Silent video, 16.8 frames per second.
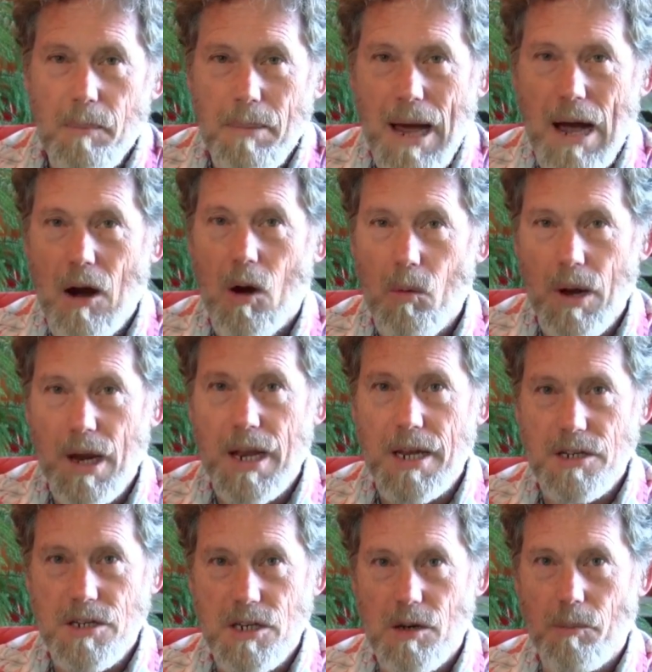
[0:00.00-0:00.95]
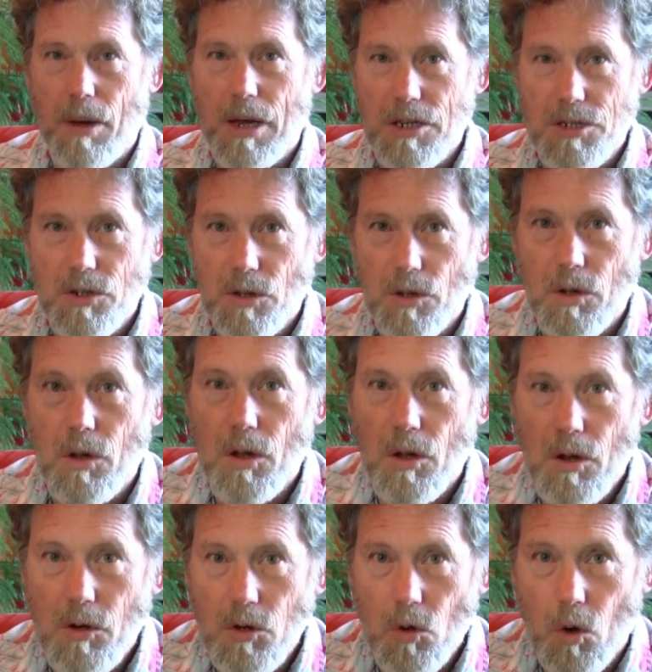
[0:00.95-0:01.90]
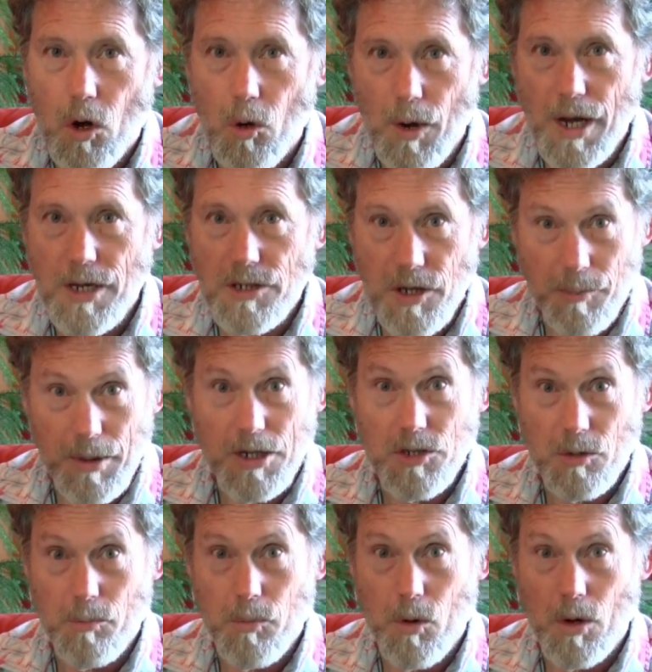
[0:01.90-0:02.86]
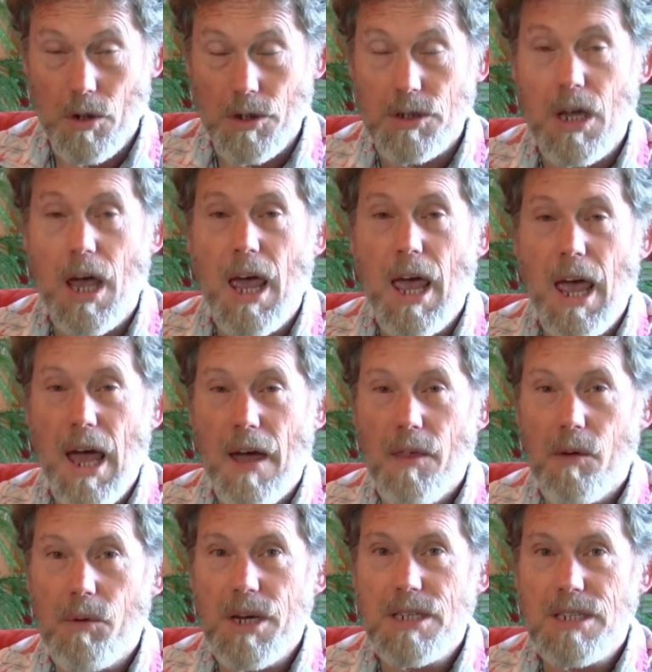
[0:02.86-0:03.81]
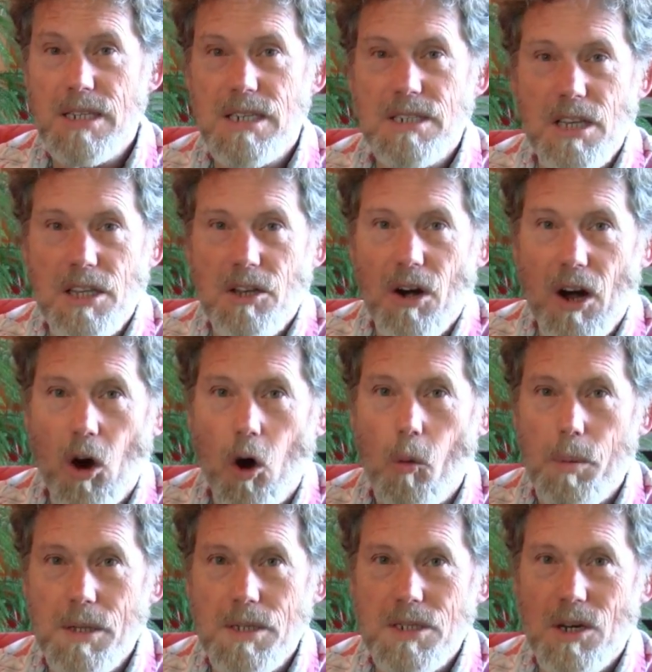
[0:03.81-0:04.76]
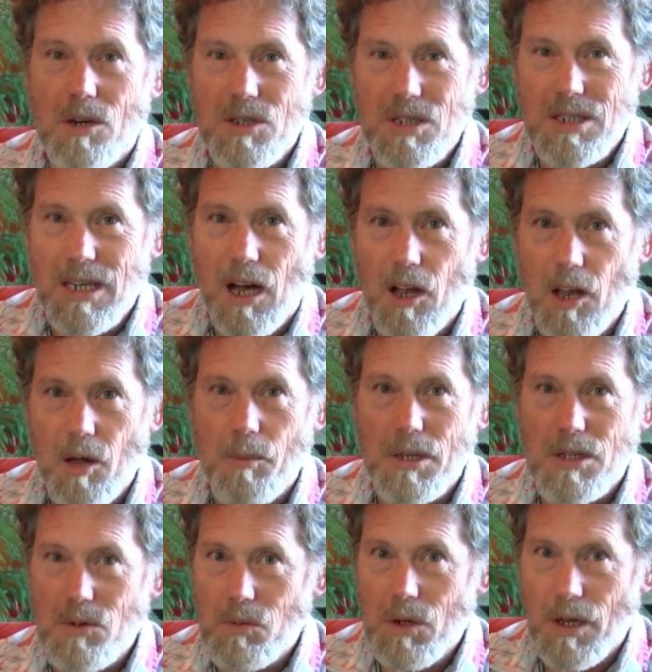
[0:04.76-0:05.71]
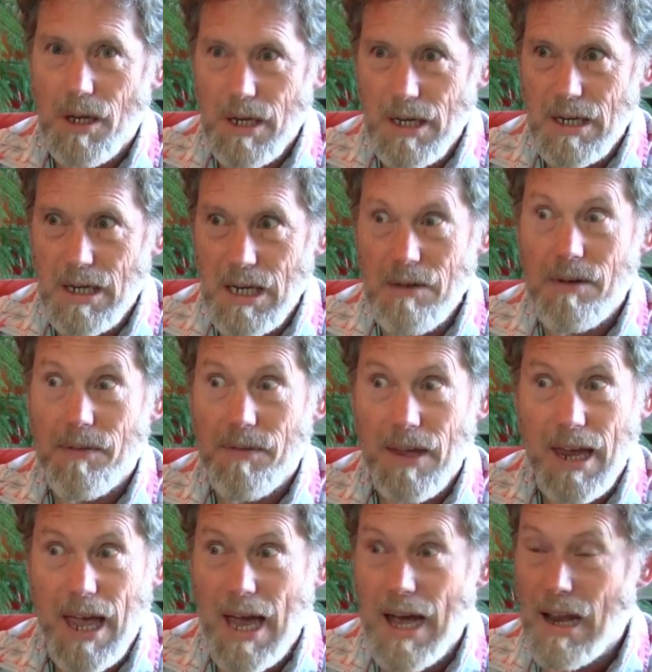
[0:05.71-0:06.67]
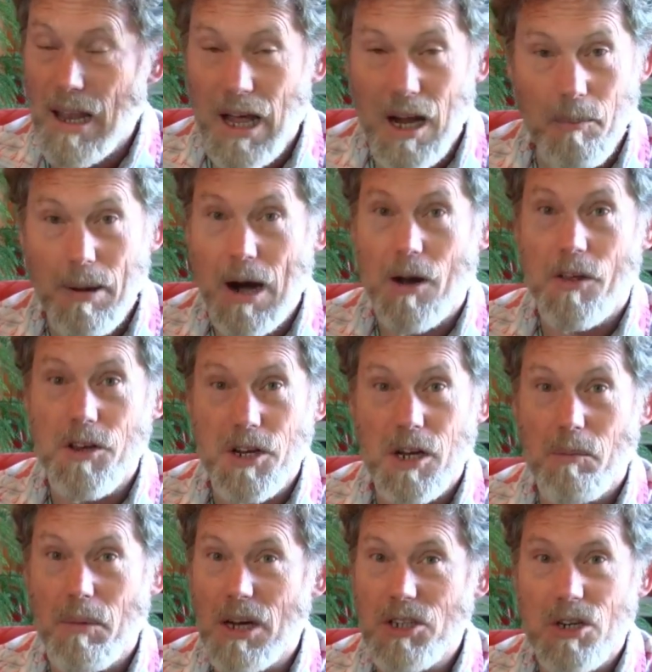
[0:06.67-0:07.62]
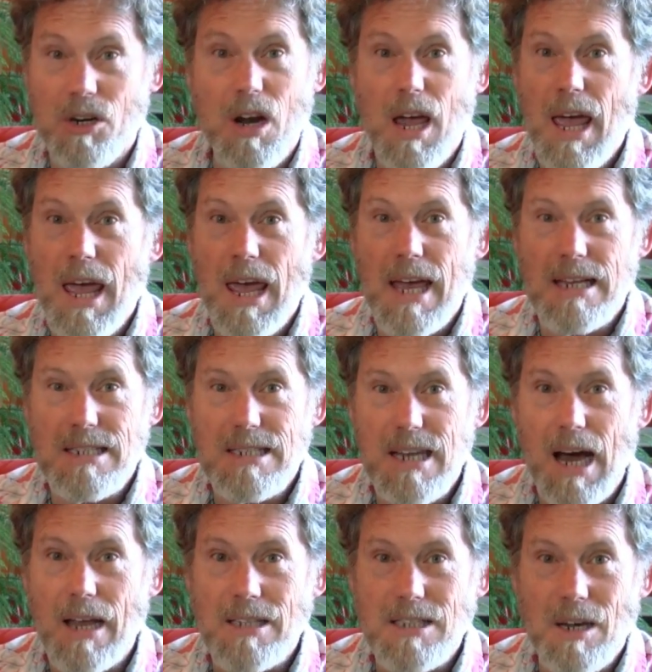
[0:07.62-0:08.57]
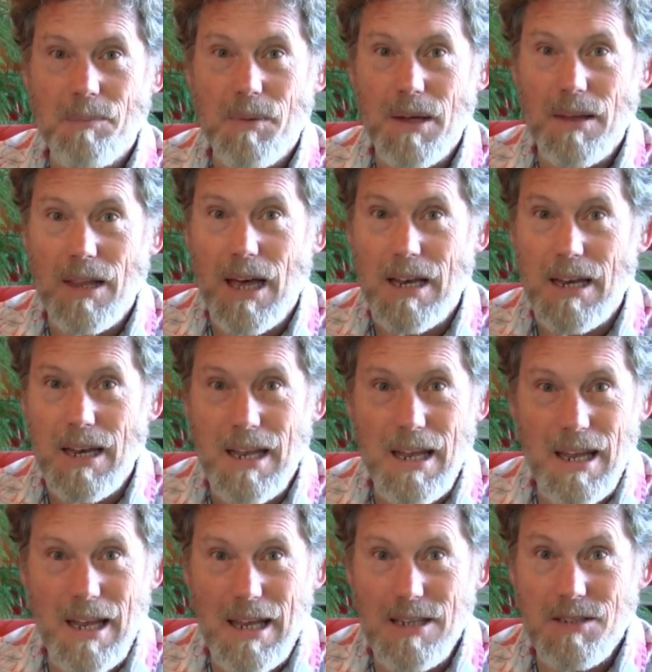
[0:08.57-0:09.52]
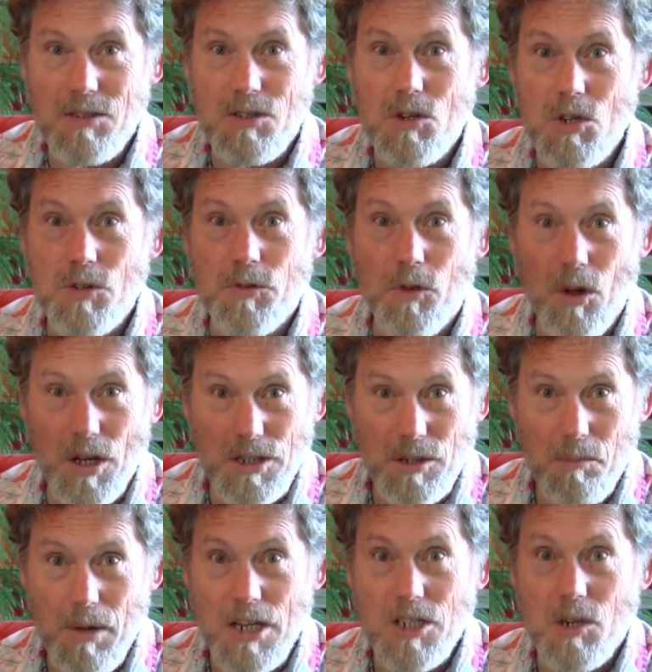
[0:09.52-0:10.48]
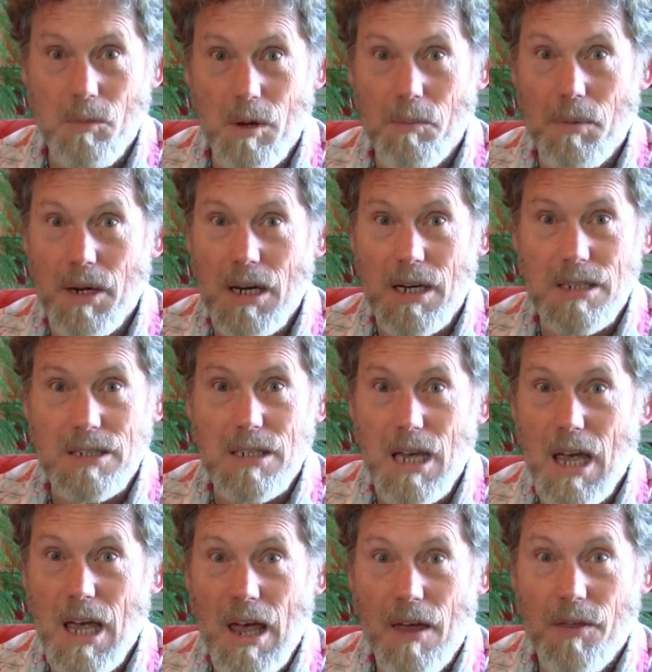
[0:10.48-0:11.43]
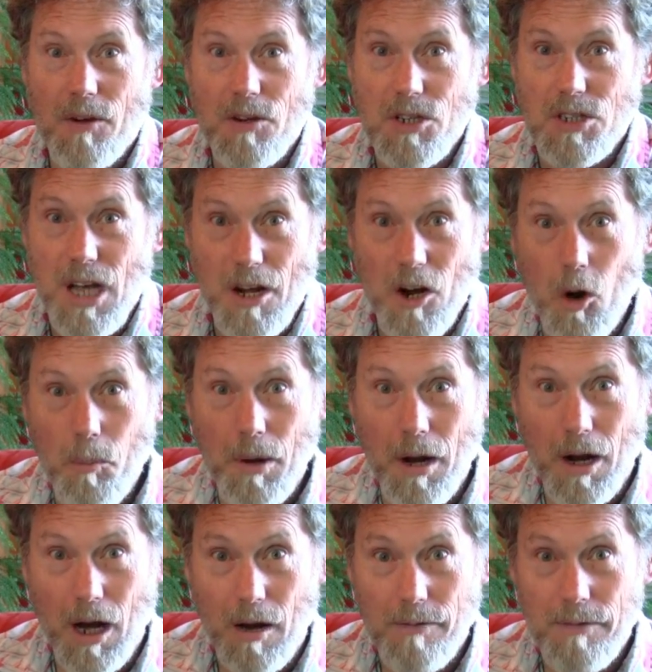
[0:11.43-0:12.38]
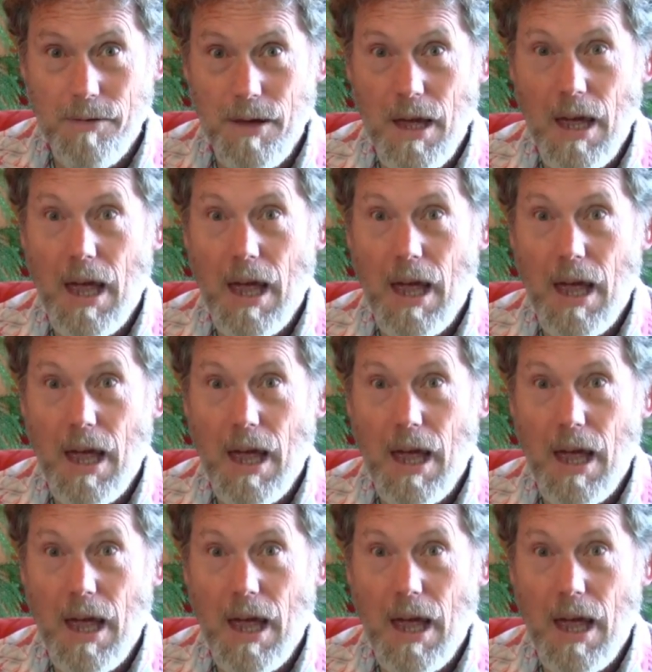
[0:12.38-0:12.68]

power rating to dimensional doorways, dimensional portals. The reason is that they're open so seldom, it's really, even if they had a lot of power that you could measure, it's not something that is useful as a measurement because they're just not open enough.